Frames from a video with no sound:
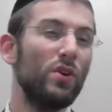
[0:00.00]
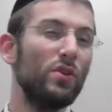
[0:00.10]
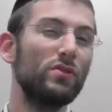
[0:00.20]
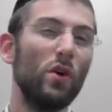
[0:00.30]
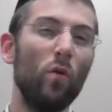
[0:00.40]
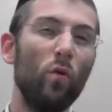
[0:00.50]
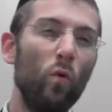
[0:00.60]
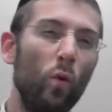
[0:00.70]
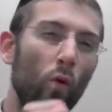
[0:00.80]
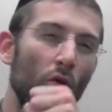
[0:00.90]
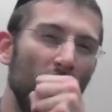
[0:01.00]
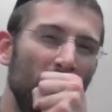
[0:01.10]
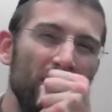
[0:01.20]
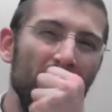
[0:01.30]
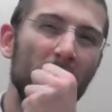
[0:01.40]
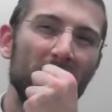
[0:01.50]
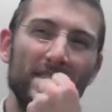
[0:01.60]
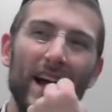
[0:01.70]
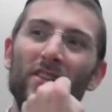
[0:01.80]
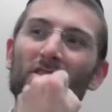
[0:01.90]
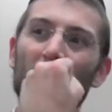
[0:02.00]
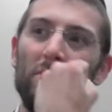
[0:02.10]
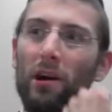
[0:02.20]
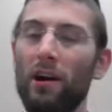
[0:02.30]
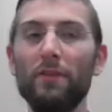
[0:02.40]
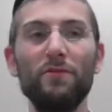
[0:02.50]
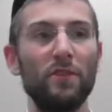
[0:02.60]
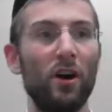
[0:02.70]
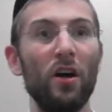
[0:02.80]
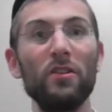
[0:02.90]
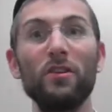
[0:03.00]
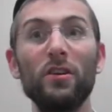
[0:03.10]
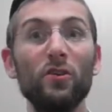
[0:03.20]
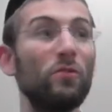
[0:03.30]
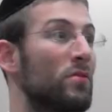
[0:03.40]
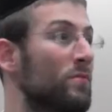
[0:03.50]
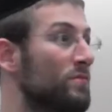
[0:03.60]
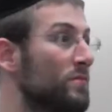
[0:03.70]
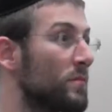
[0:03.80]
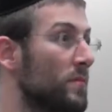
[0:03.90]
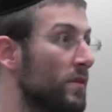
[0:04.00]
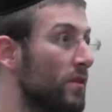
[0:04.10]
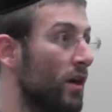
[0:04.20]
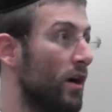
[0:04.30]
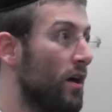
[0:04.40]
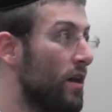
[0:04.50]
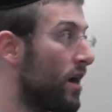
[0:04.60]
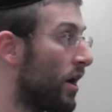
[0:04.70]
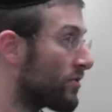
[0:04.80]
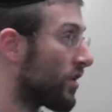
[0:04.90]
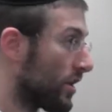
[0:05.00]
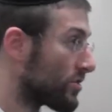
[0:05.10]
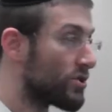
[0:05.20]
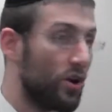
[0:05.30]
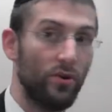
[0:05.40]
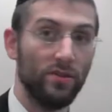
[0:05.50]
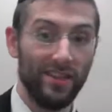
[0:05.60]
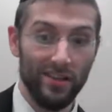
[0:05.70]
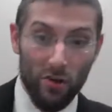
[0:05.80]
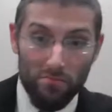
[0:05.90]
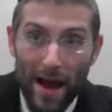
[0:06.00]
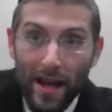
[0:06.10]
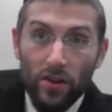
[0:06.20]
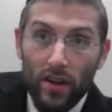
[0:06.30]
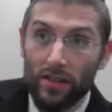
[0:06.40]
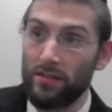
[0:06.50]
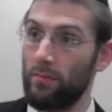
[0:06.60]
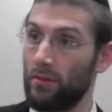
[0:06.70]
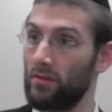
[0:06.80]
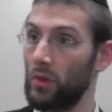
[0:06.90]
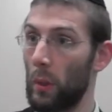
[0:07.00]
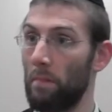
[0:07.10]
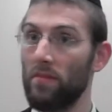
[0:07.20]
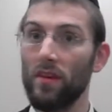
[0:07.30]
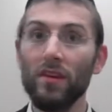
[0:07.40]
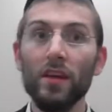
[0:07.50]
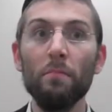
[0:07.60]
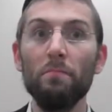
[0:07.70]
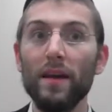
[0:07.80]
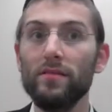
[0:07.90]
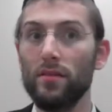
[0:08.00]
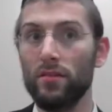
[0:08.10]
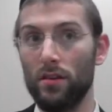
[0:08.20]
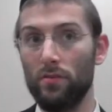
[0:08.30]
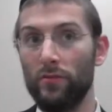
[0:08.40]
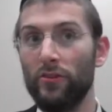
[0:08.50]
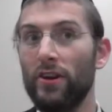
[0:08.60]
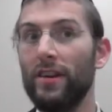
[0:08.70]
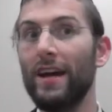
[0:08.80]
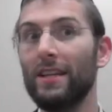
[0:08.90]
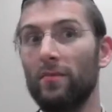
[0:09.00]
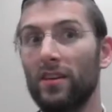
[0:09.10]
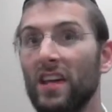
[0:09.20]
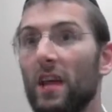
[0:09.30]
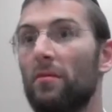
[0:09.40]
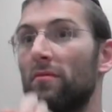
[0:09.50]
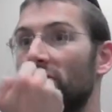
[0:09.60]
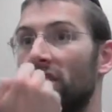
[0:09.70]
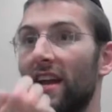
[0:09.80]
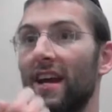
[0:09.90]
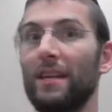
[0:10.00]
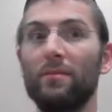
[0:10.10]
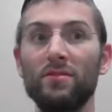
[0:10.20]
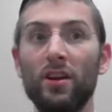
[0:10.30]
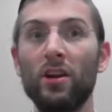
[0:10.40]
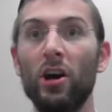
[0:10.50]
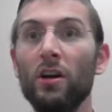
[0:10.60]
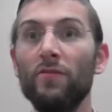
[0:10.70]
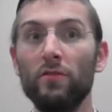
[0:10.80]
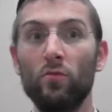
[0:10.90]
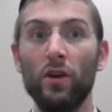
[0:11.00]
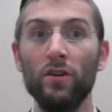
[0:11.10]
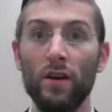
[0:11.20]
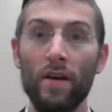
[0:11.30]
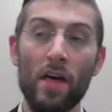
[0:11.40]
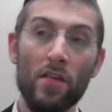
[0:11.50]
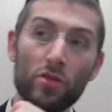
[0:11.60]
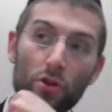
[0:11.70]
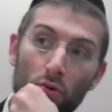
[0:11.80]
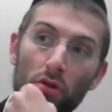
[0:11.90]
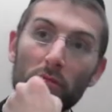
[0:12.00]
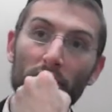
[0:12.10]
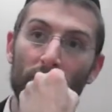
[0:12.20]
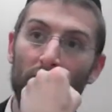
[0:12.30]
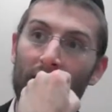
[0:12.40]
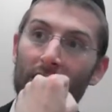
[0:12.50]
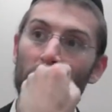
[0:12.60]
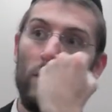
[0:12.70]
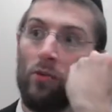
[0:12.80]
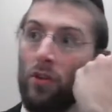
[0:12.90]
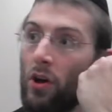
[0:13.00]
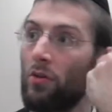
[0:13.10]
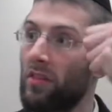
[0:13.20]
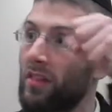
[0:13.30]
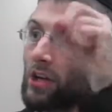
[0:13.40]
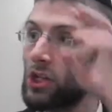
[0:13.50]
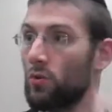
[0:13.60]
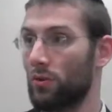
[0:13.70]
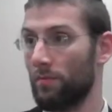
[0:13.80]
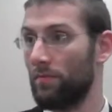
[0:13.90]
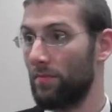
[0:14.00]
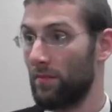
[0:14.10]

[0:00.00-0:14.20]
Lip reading: So the kiyum is not done by oifen other kiyumim are done in shtoris that they're makar the chasimas. The kiyum basically before nechtam, the kiyum of before nechtam is done in a oifen where through the before nechtam we'll know that they're shluchim.